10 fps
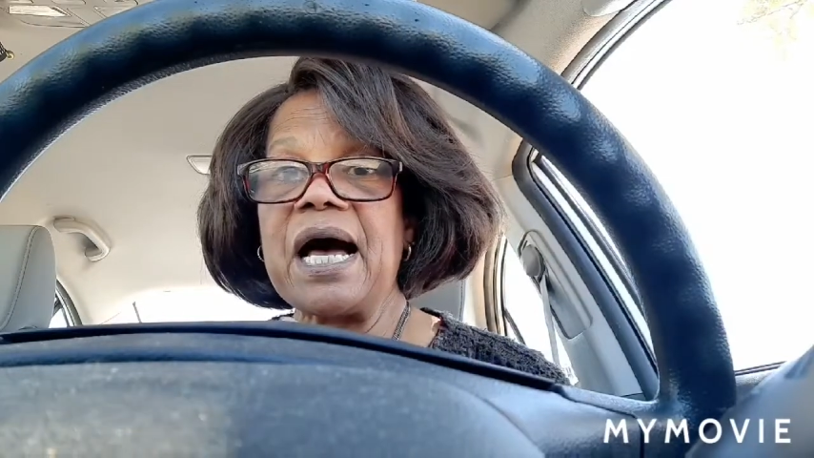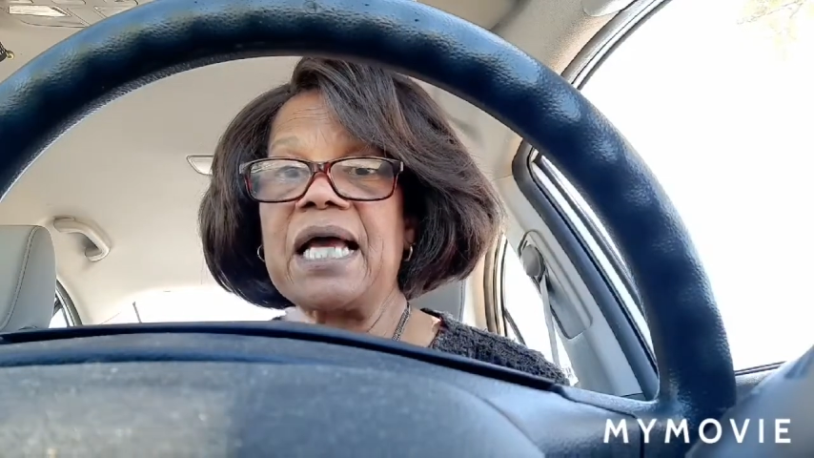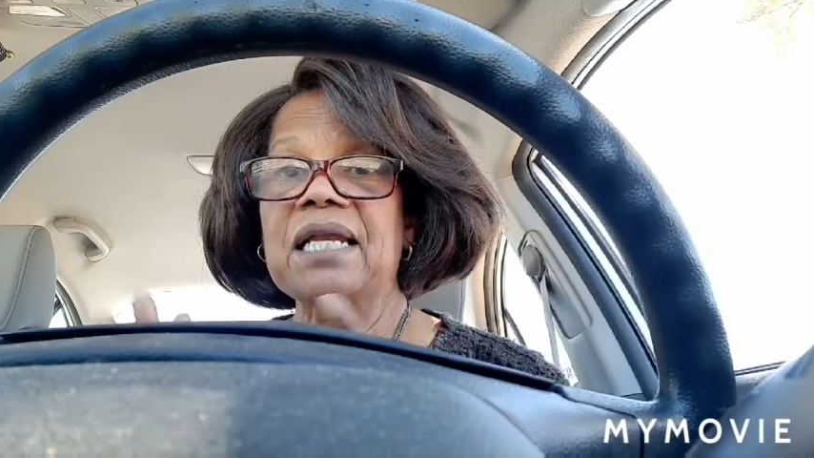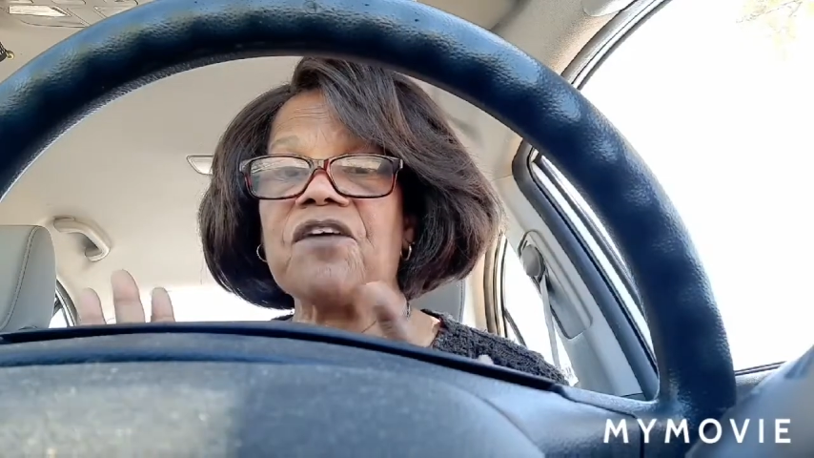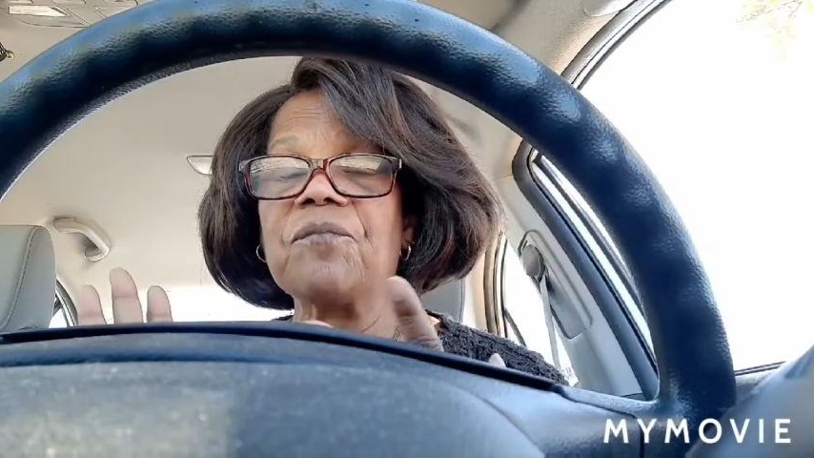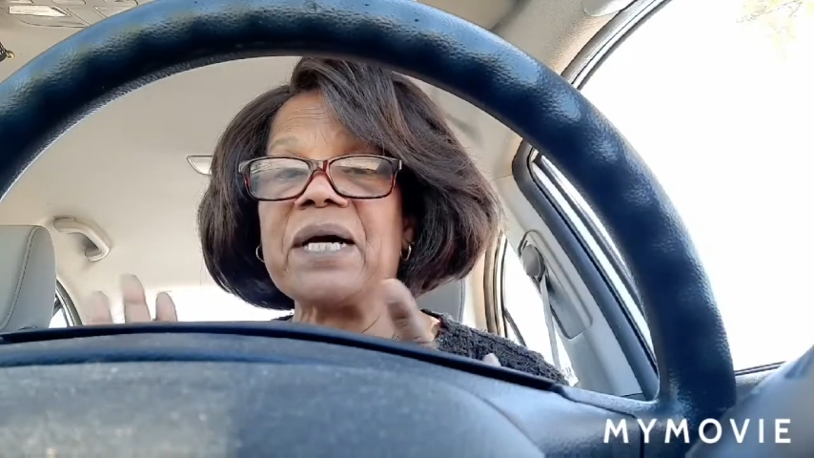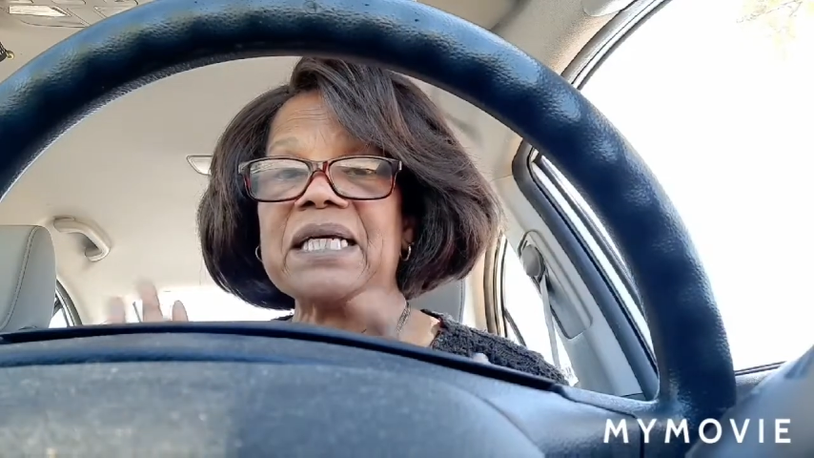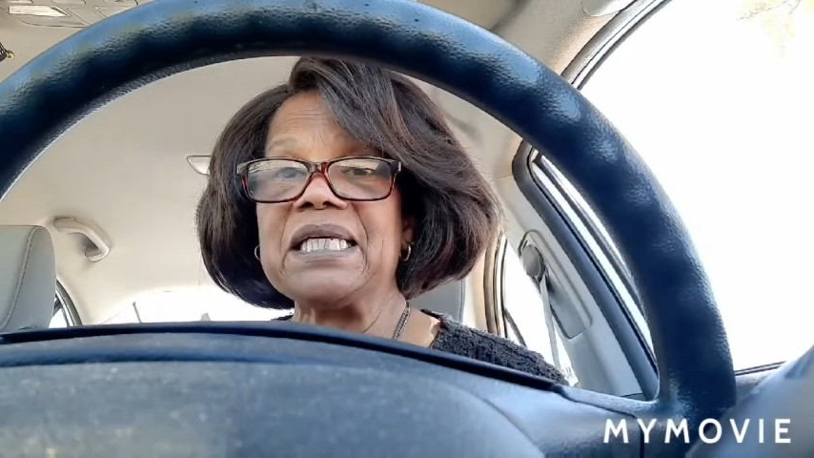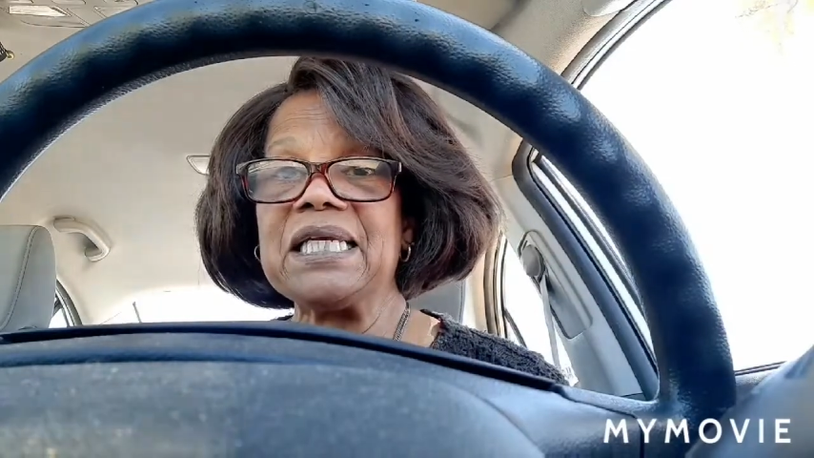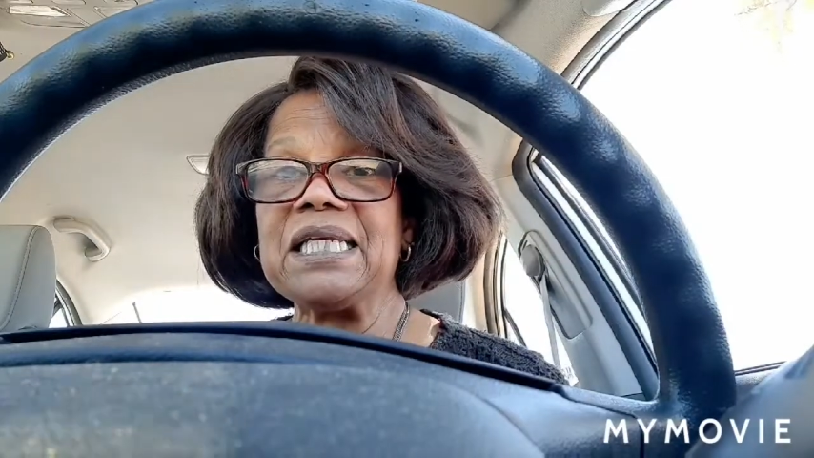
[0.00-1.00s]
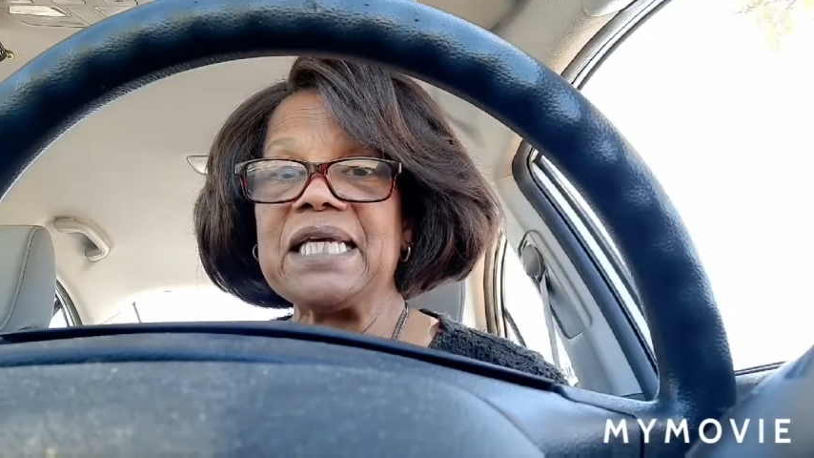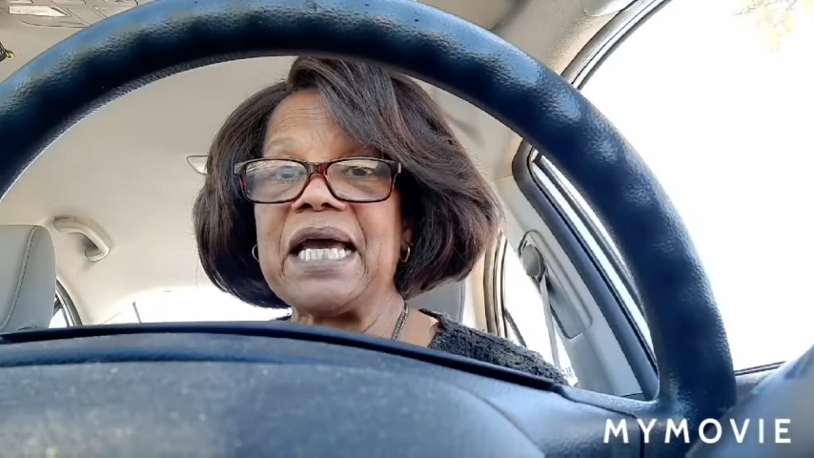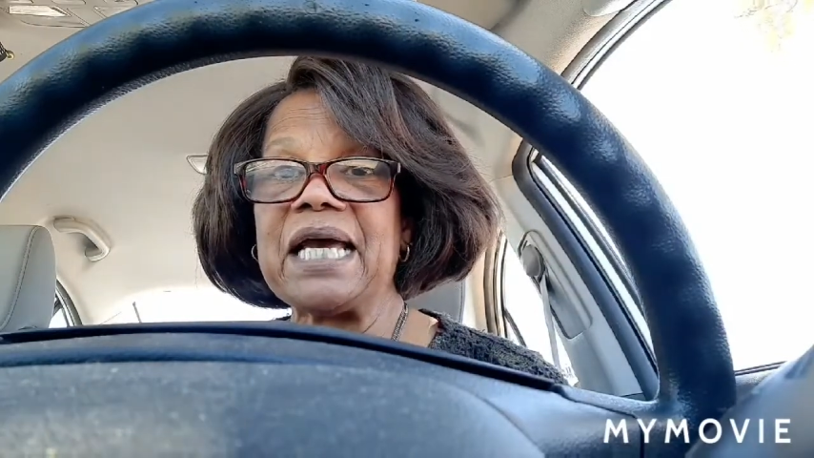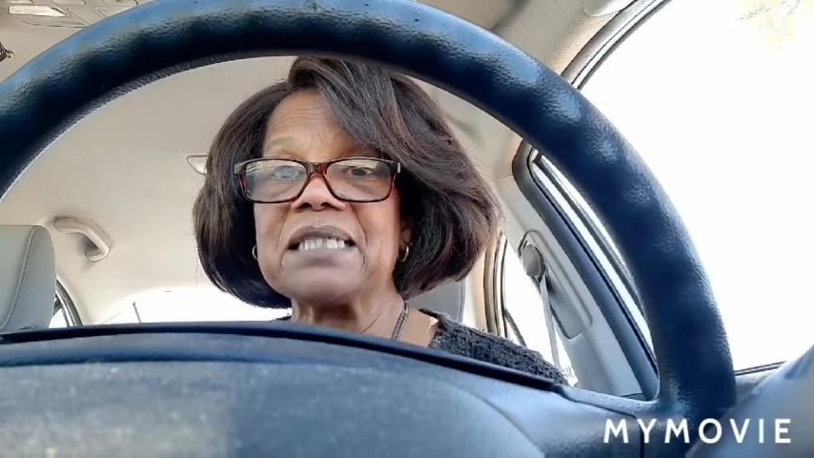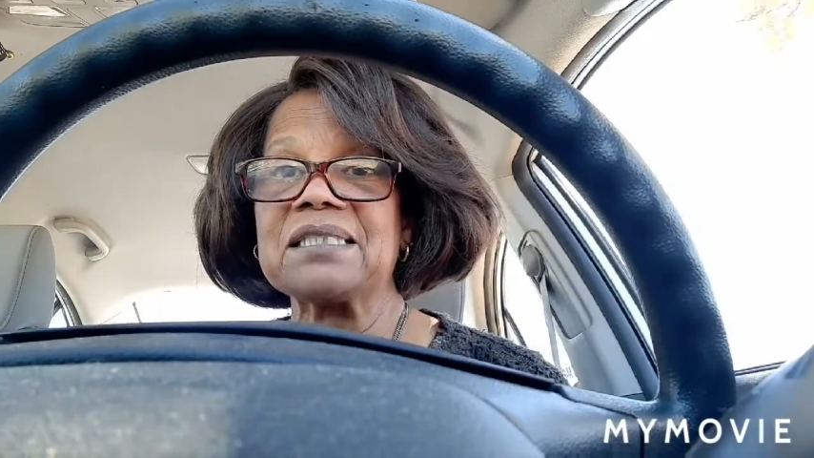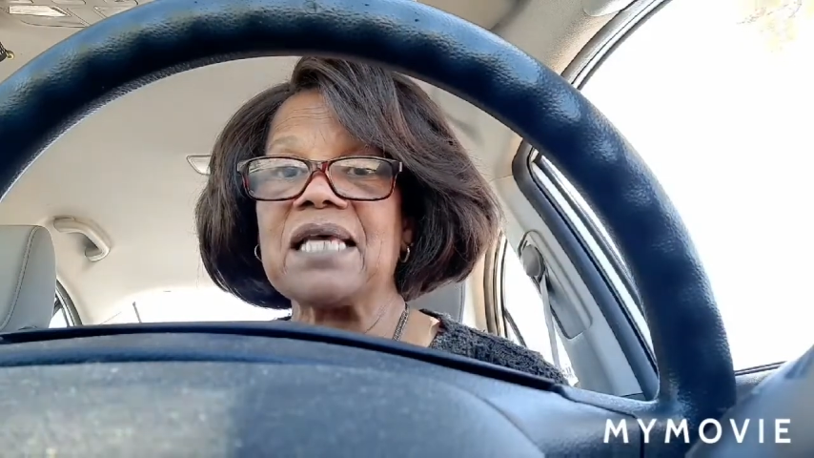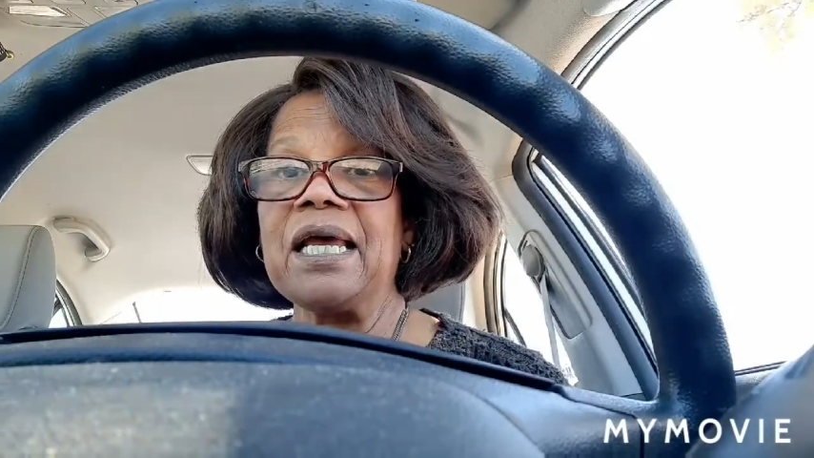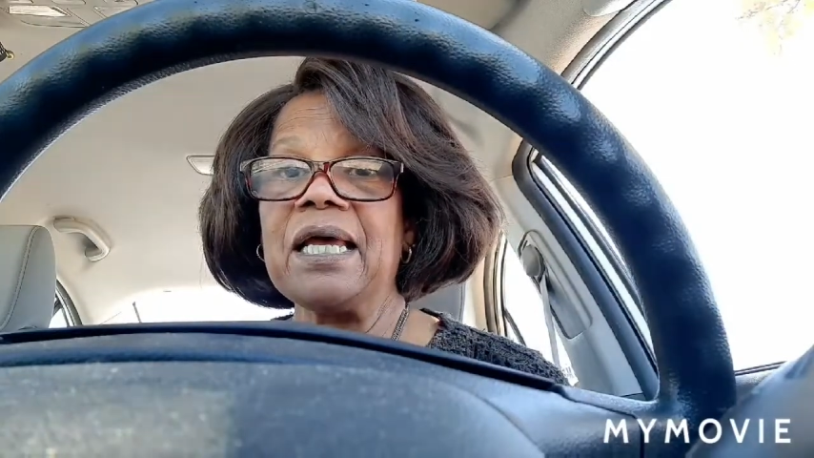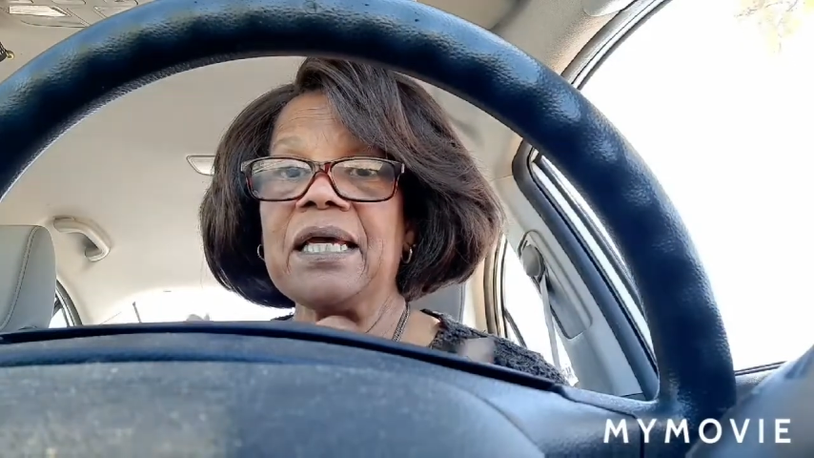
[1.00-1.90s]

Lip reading: I love my kitty cats,